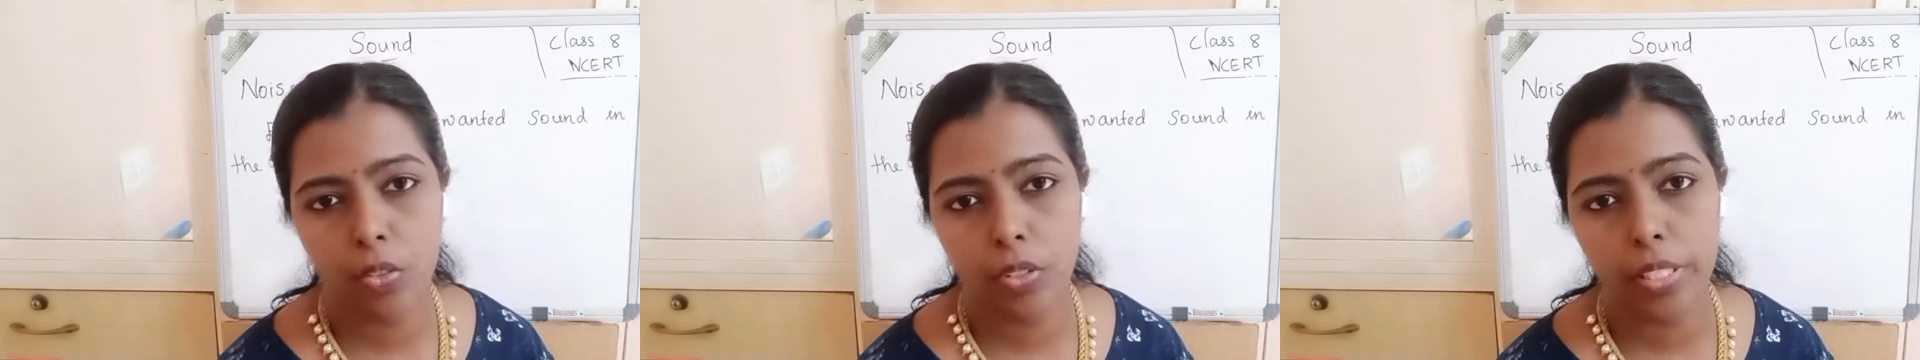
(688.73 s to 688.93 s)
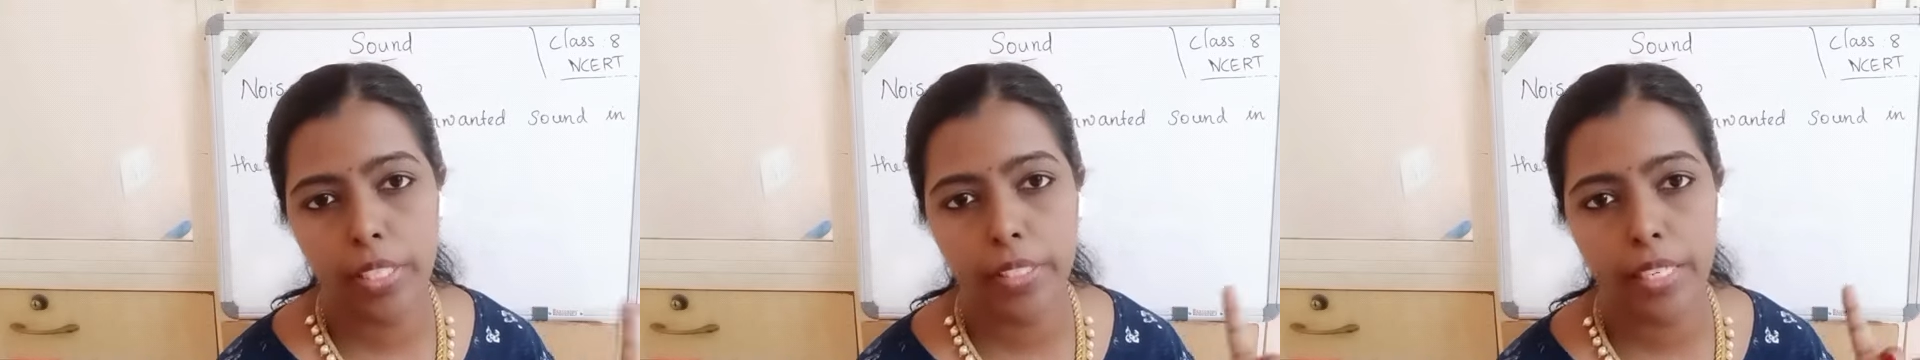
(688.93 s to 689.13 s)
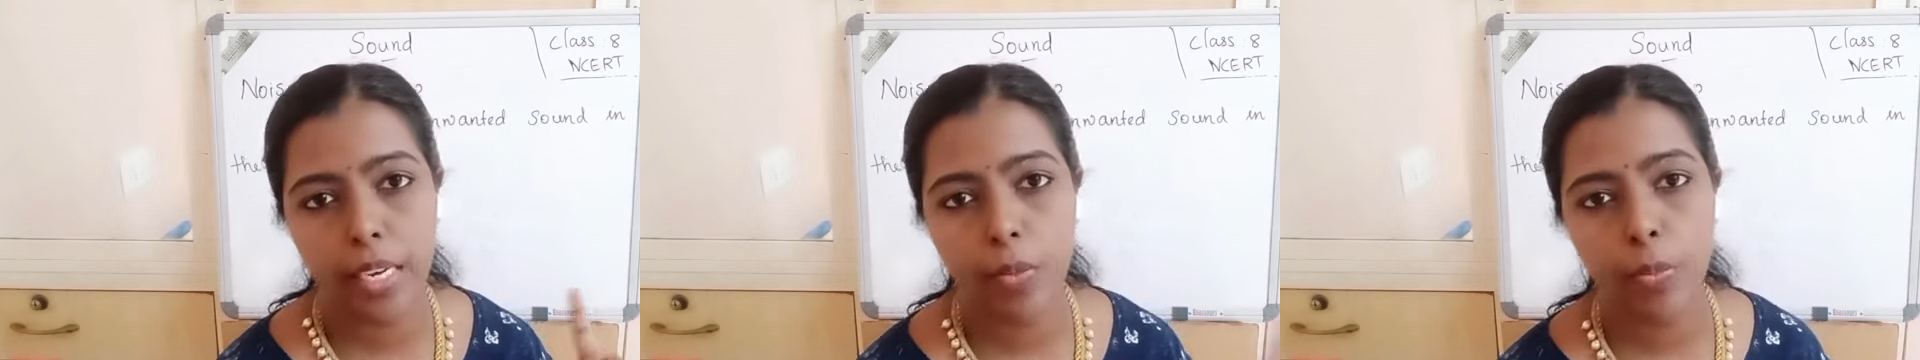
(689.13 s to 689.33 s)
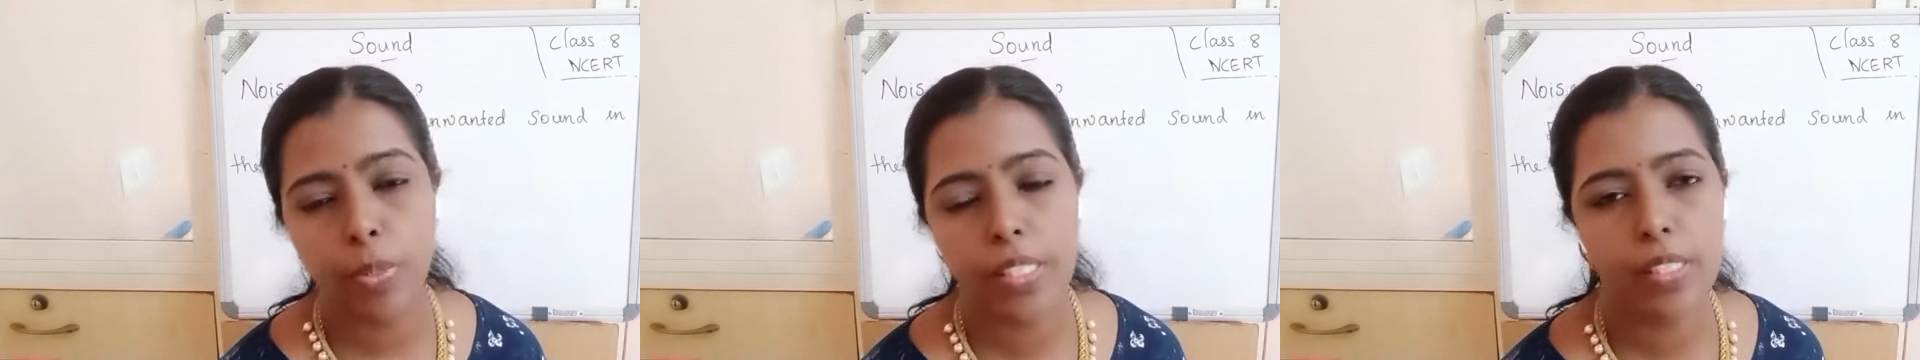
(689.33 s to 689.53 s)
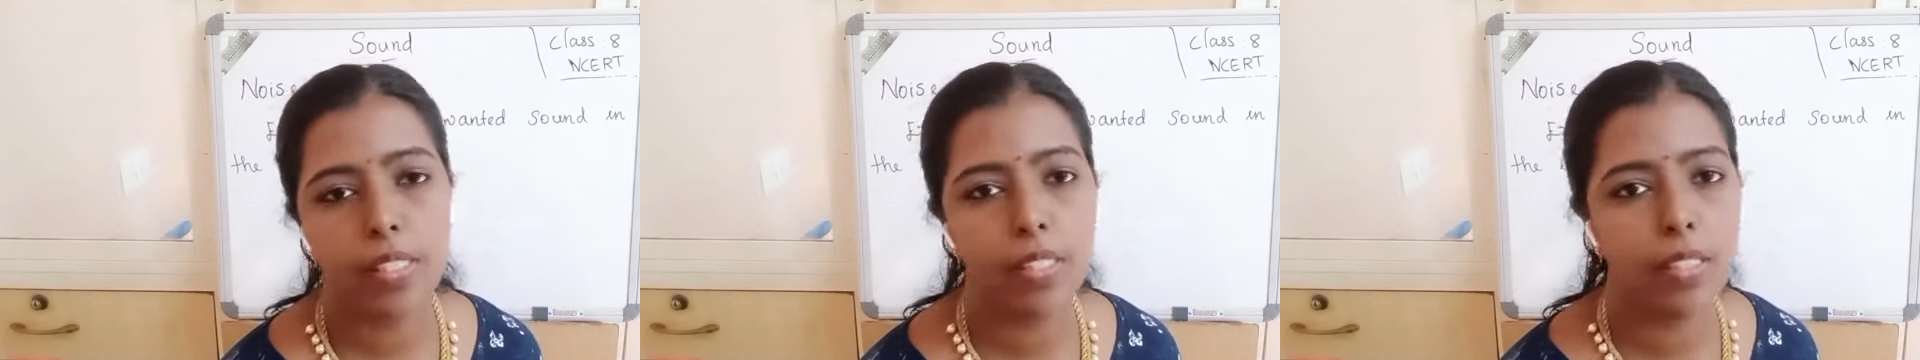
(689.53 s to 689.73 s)
That
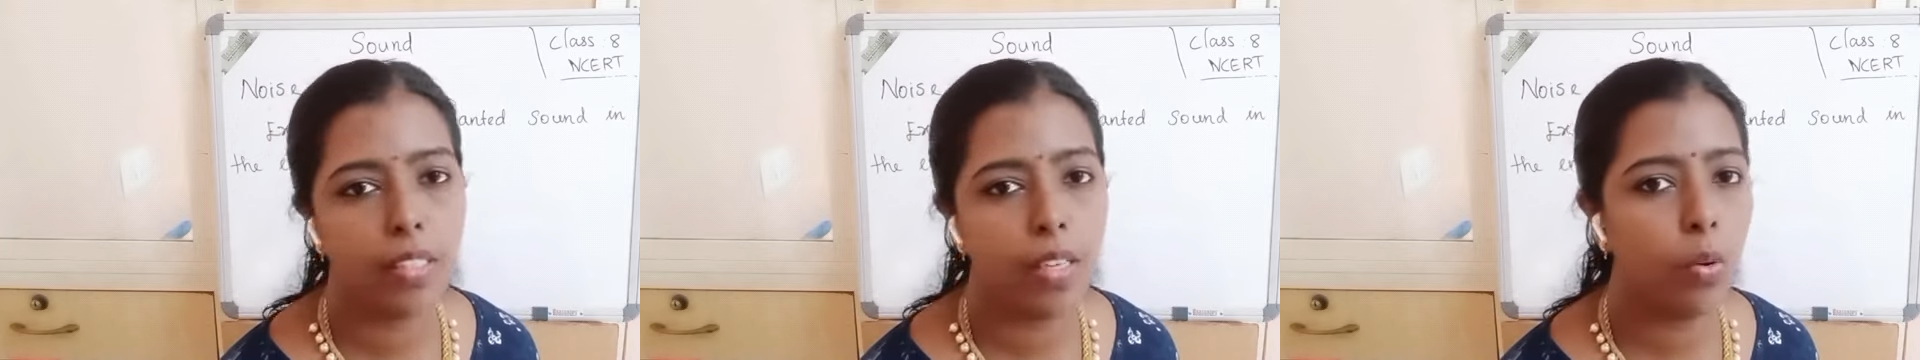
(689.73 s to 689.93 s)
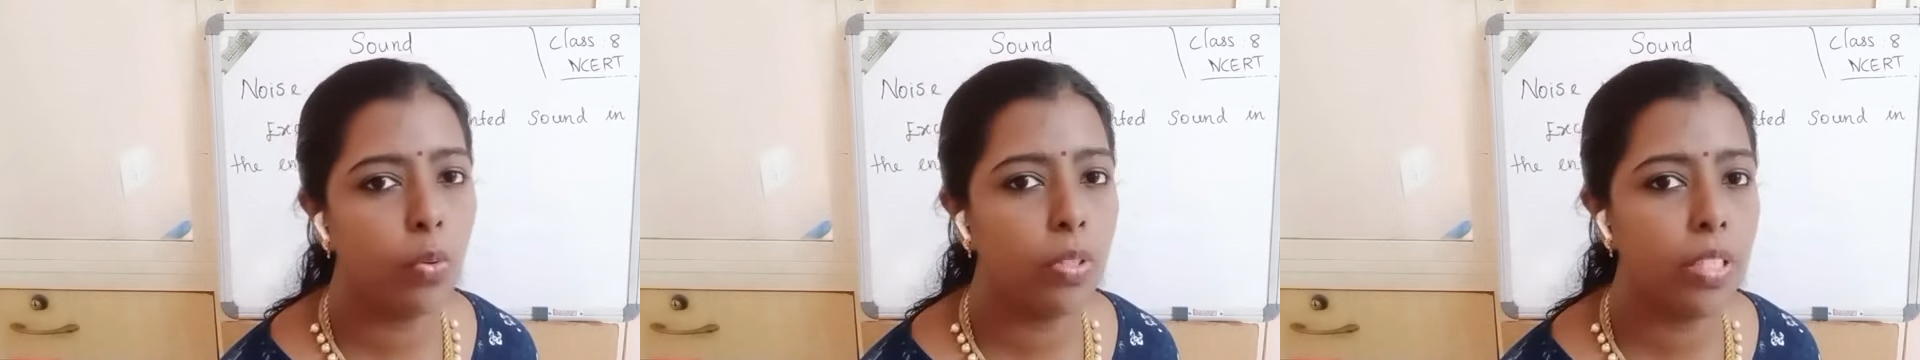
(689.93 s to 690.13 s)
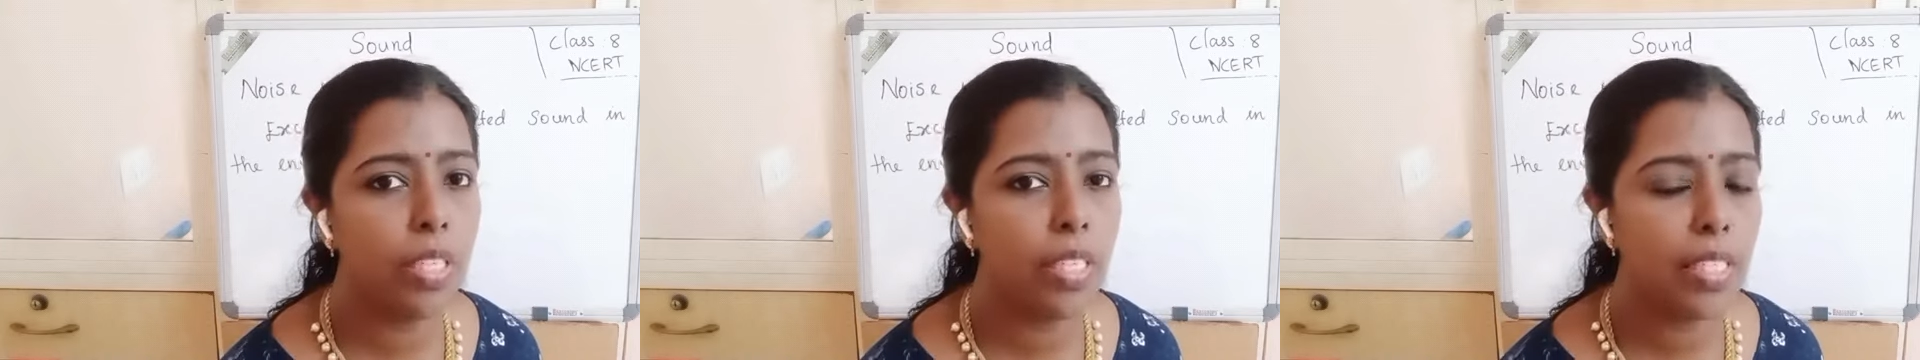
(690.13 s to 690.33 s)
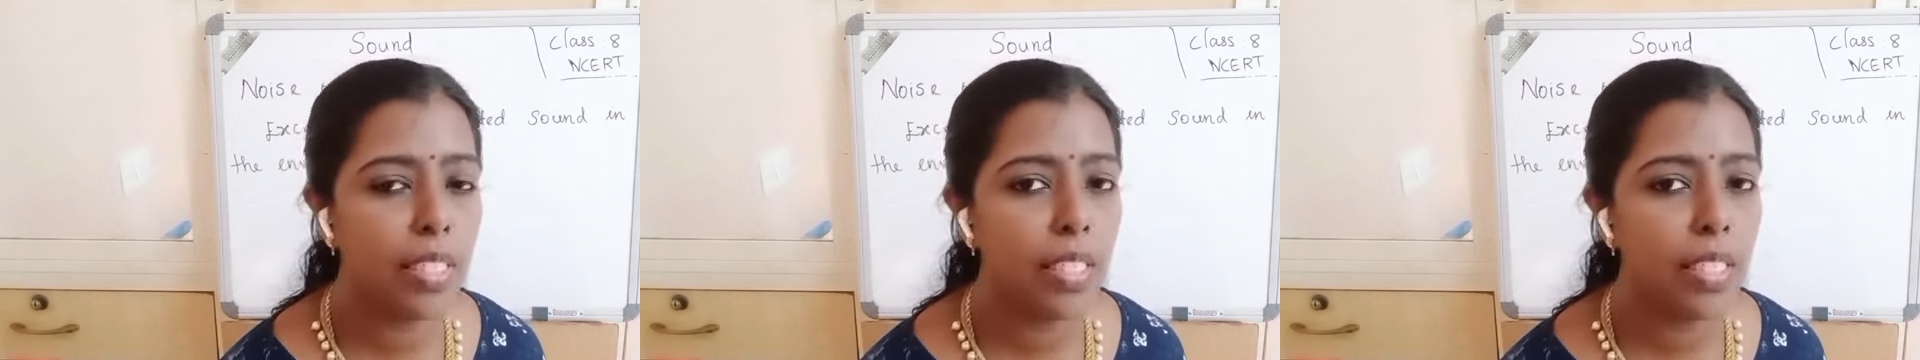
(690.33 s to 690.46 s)
unpleasant sound is